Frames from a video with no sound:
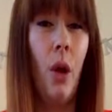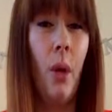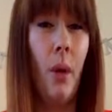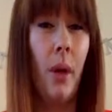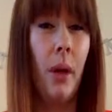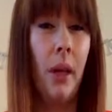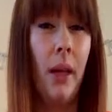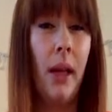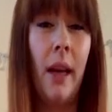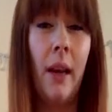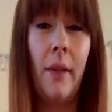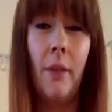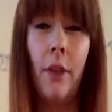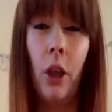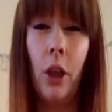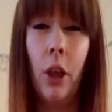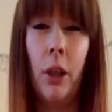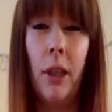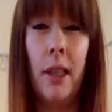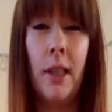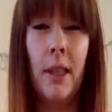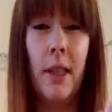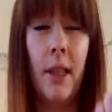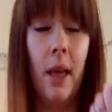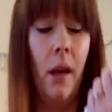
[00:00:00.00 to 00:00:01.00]
go on and have a
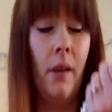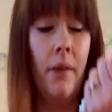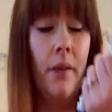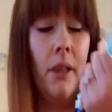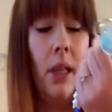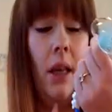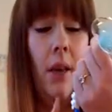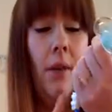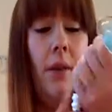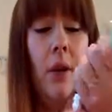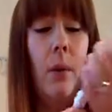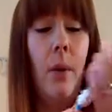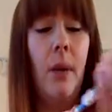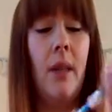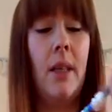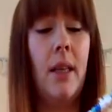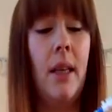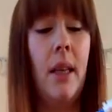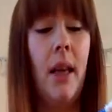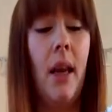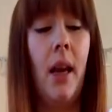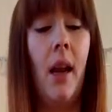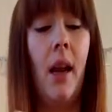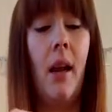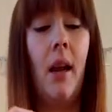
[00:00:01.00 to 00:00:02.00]
look yourself, see if you want to
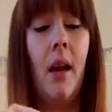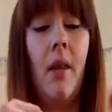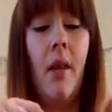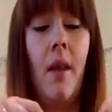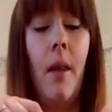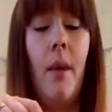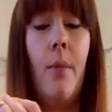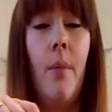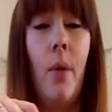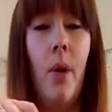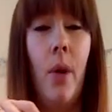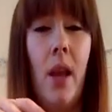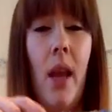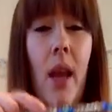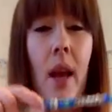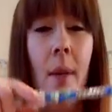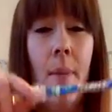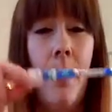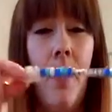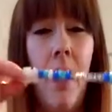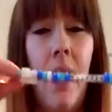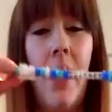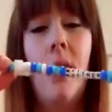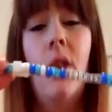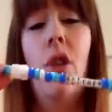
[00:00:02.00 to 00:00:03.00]
get anything. But
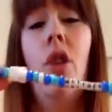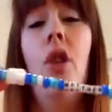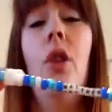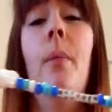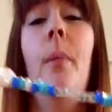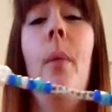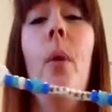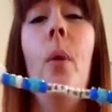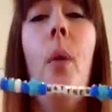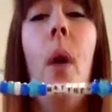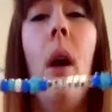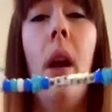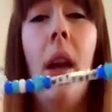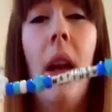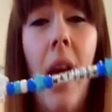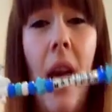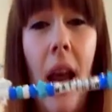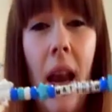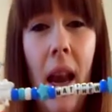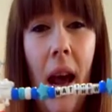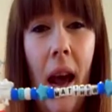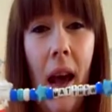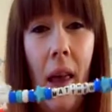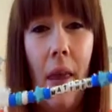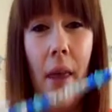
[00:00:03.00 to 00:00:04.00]
yeah, that's number one,
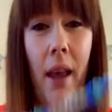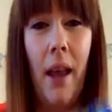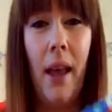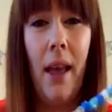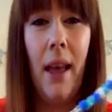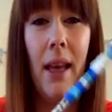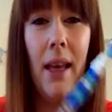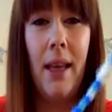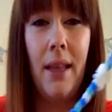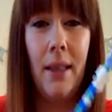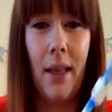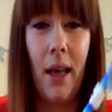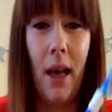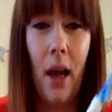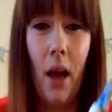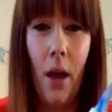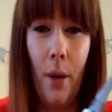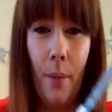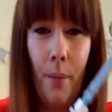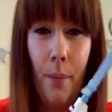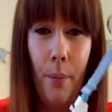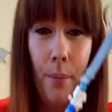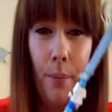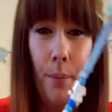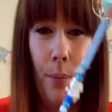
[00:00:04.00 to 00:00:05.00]
and I think it's
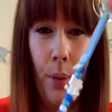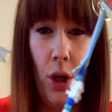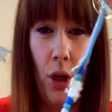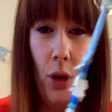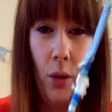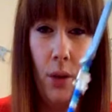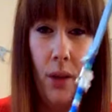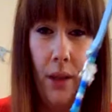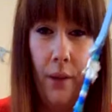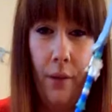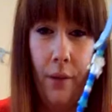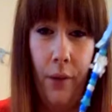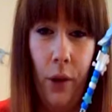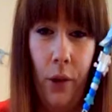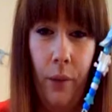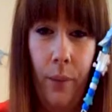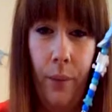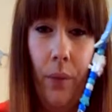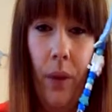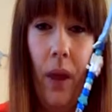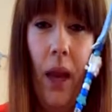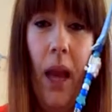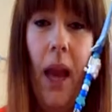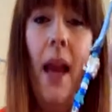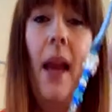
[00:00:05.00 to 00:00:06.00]
beautiful.
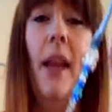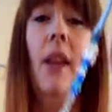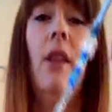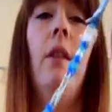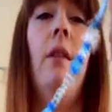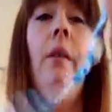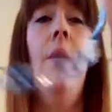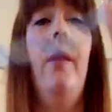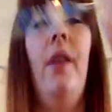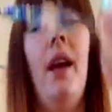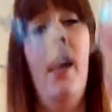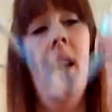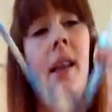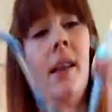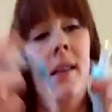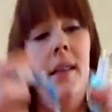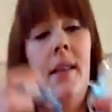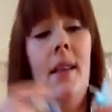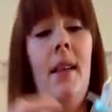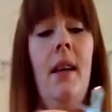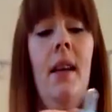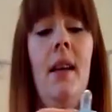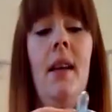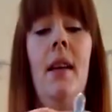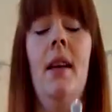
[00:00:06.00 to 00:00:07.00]
I love
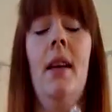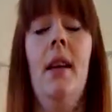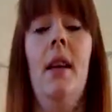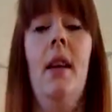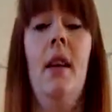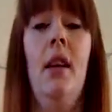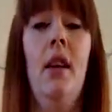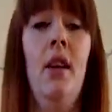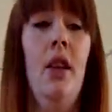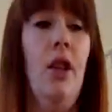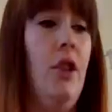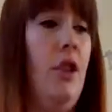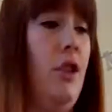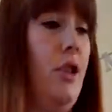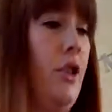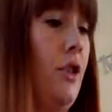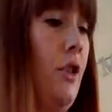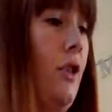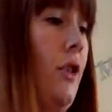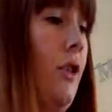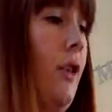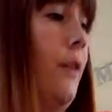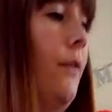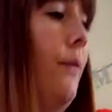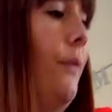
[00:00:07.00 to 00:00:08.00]
that.
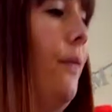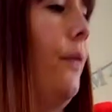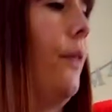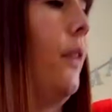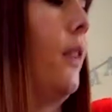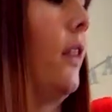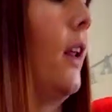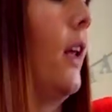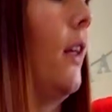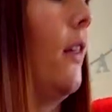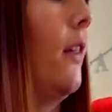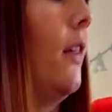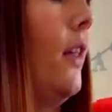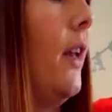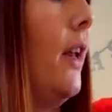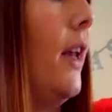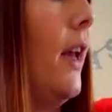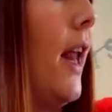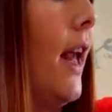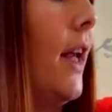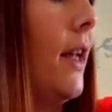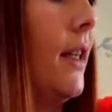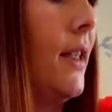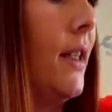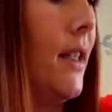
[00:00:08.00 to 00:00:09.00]
So the
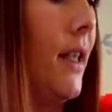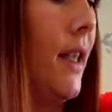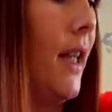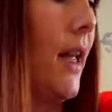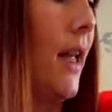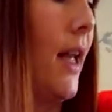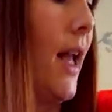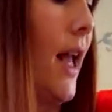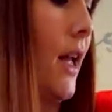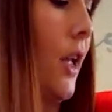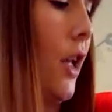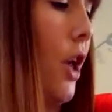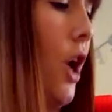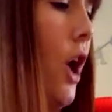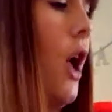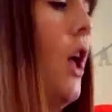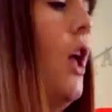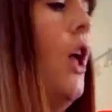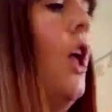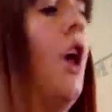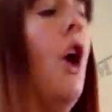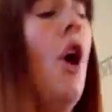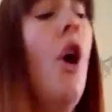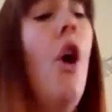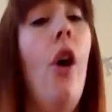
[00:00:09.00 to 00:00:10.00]
next thing I got,
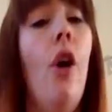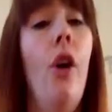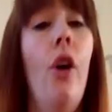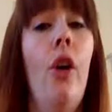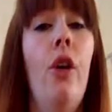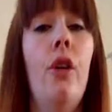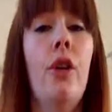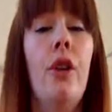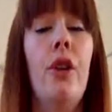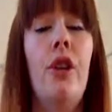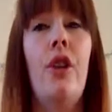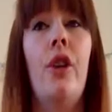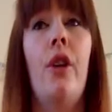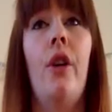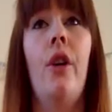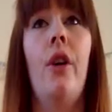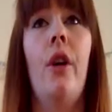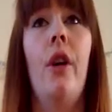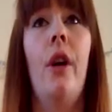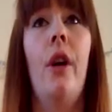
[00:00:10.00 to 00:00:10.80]
also